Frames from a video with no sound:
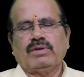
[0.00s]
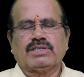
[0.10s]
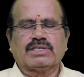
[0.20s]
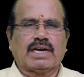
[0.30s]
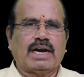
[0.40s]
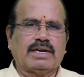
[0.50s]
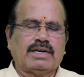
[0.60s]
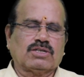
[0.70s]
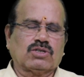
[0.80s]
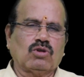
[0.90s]
with
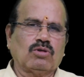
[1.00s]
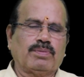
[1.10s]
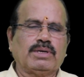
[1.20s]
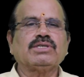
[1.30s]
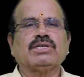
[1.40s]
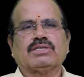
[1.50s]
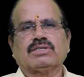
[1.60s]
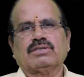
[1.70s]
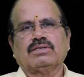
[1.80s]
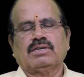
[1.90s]
scattered stone
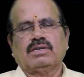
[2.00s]
pieces.